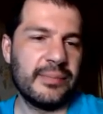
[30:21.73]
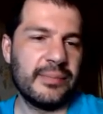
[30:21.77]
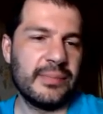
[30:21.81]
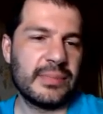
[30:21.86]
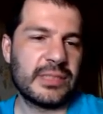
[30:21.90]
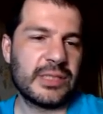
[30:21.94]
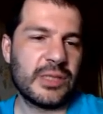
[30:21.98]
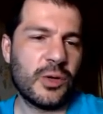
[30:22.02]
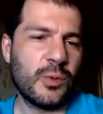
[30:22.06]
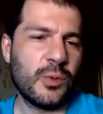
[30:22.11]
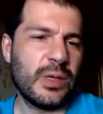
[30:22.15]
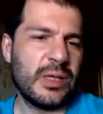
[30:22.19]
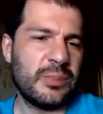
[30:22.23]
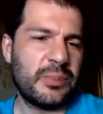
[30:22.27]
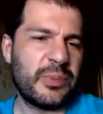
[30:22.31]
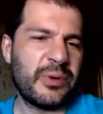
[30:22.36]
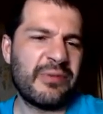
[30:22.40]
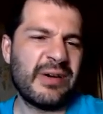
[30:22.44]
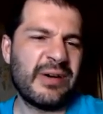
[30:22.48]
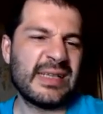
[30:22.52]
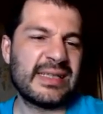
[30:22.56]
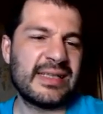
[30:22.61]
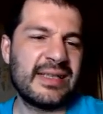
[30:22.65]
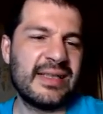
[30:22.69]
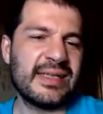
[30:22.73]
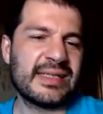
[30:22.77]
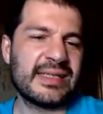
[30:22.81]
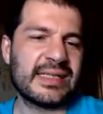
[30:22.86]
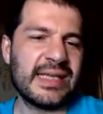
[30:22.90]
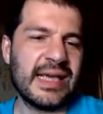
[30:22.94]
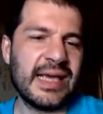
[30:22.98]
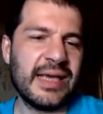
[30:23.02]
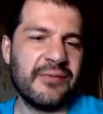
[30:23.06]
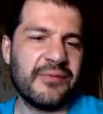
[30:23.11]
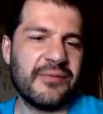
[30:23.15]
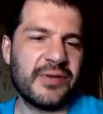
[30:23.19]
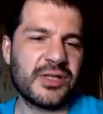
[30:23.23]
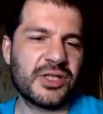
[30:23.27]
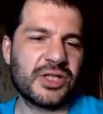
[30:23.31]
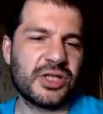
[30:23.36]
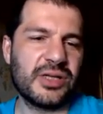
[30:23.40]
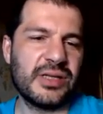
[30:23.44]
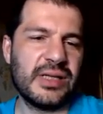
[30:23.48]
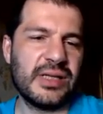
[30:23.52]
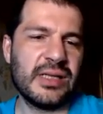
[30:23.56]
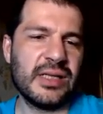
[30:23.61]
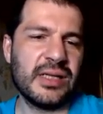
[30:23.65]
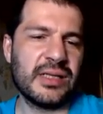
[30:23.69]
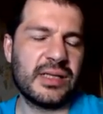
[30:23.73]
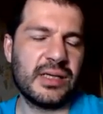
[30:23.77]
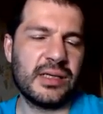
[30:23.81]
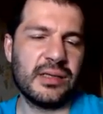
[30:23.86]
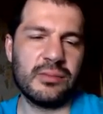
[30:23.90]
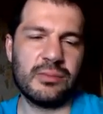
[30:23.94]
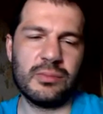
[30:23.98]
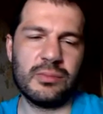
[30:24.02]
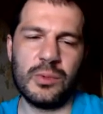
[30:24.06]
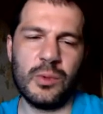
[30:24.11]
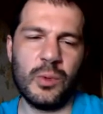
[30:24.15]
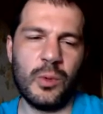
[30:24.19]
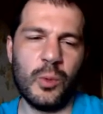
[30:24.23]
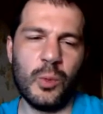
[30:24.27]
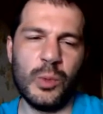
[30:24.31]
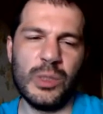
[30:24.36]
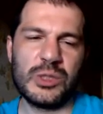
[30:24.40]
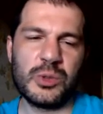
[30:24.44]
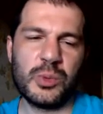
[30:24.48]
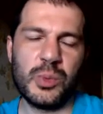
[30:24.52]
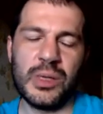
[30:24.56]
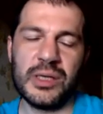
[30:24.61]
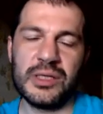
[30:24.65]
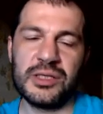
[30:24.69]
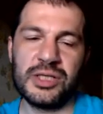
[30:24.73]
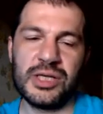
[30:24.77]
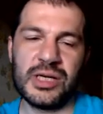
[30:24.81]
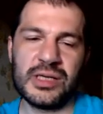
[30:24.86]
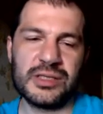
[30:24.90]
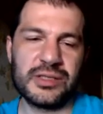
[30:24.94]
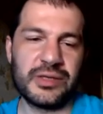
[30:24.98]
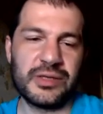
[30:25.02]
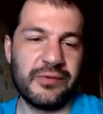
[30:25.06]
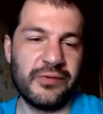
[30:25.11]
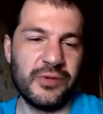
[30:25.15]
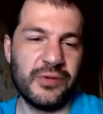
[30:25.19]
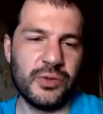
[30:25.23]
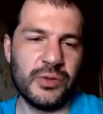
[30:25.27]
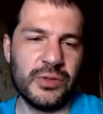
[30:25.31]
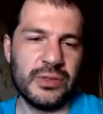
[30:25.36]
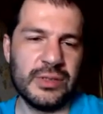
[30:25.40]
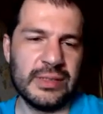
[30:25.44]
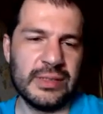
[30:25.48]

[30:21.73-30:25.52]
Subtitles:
So it provides the same functionality which we had just reviewed,